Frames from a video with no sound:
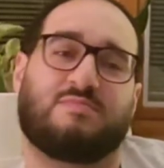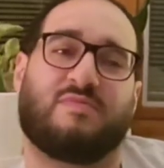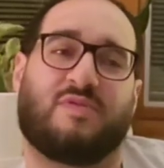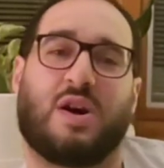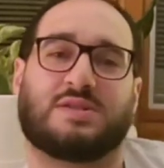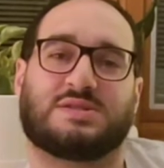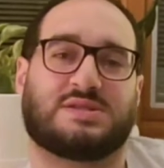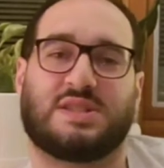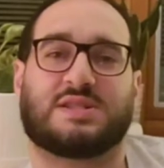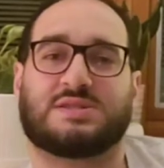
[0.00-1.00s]
font
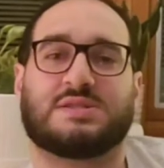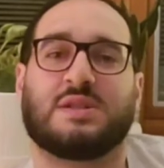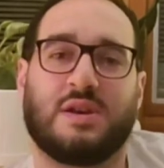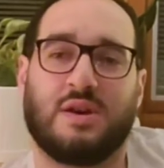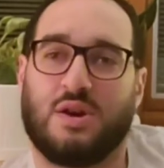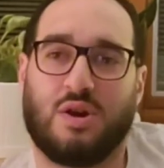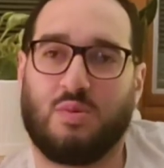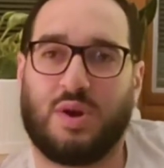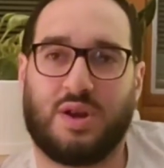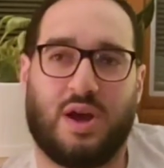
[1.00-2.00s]
6 or
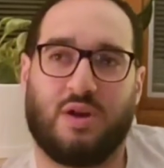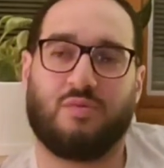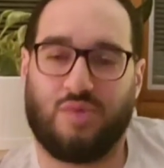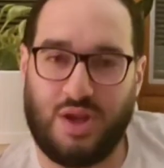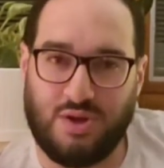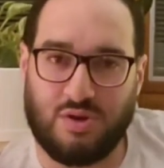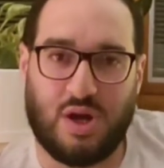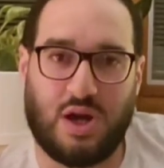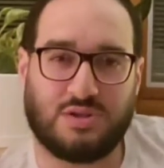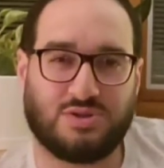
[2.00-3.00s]
whatnot. Read your
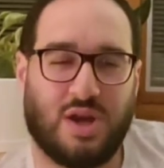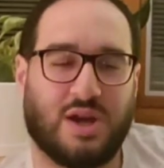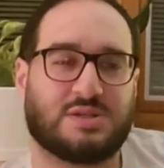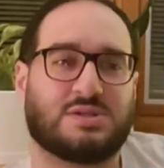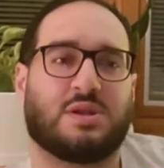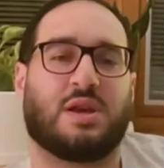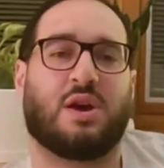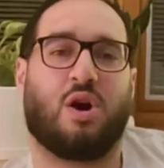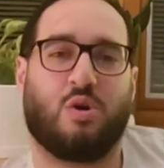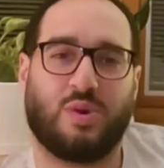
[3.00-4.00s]
contracts.
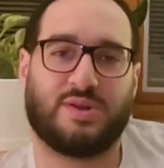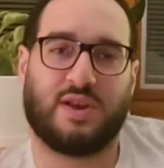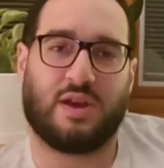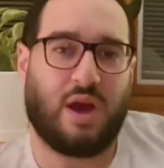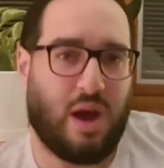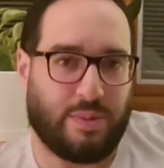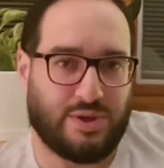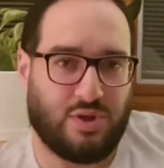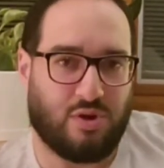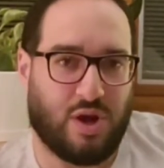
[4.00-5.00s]
Always get copies
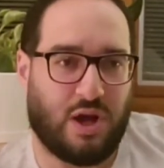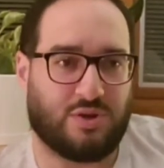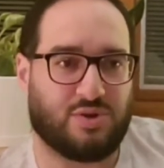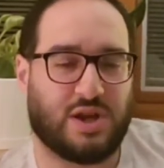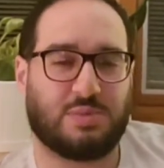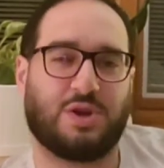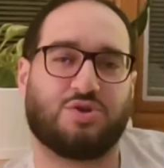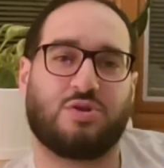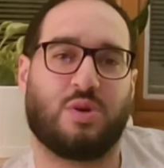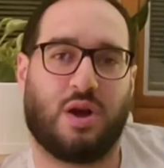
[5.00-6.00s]
of your contracts. Make
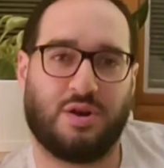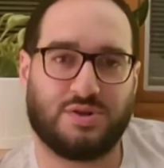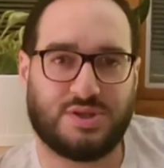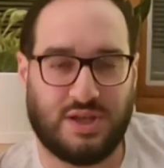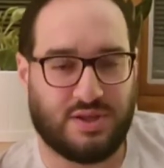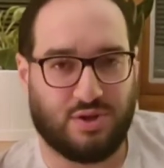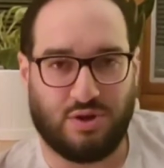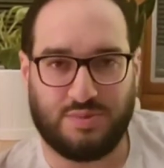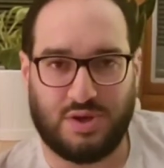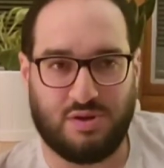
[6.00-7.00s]
sure you understand the
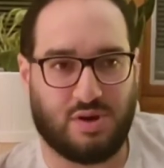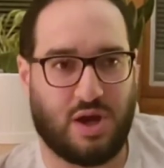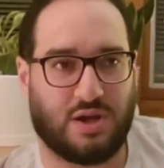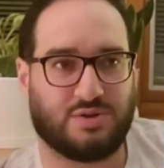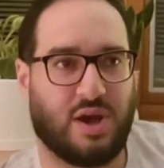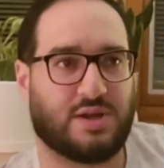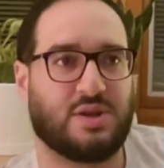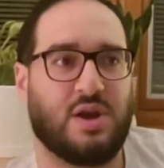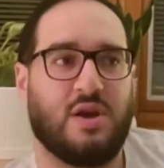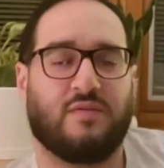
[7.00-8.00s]
terms in your contracts
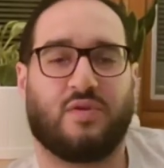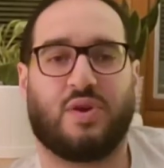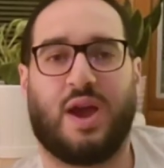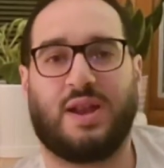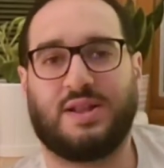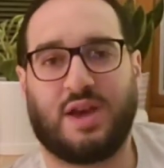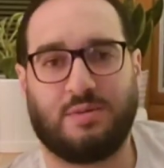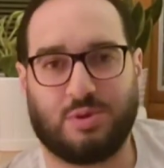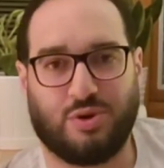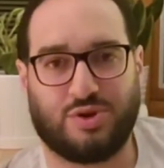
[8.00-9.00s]
for any
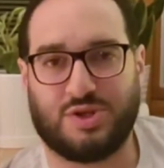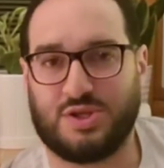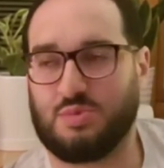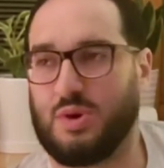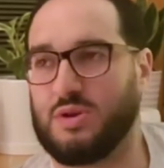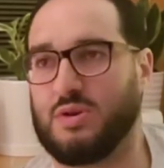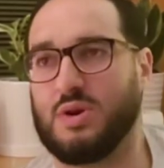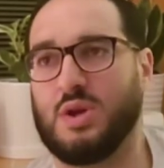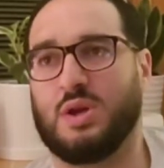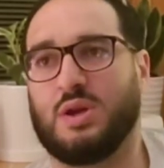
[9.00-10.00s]
types of purchases, whether
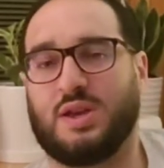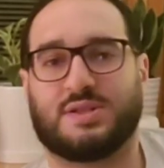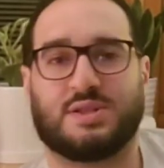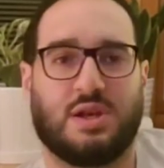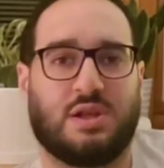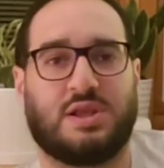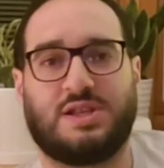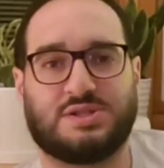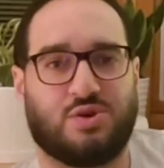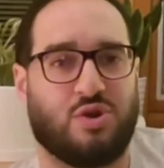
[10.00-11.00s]
it's
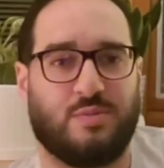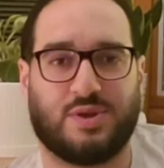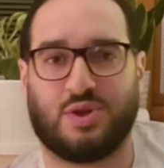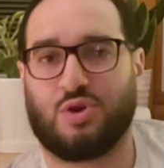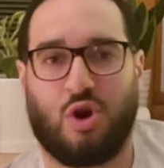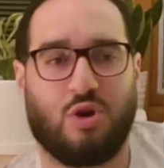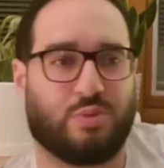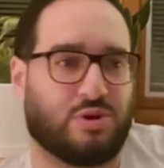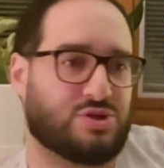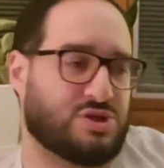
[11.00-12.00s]
lease agreements or car
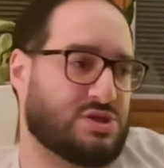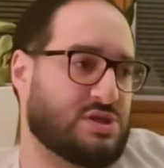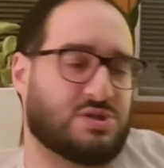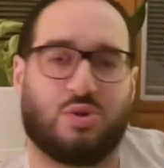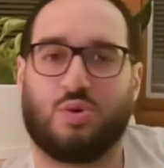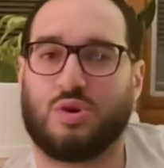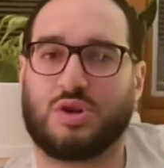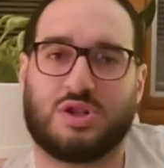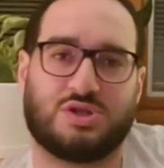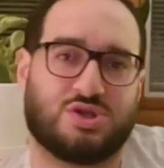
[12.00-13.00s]
purchases or
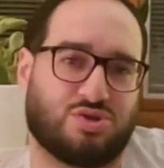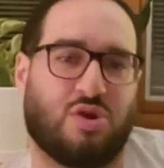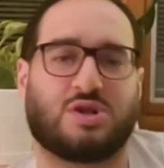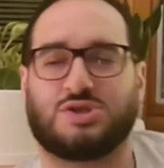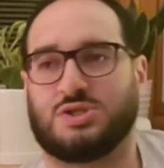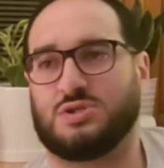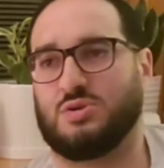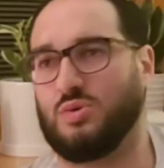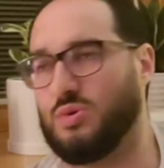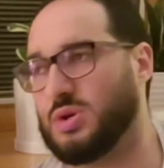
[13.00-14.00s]
construction
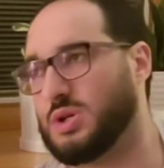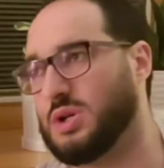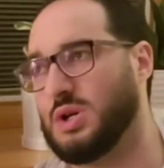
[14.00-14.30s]
or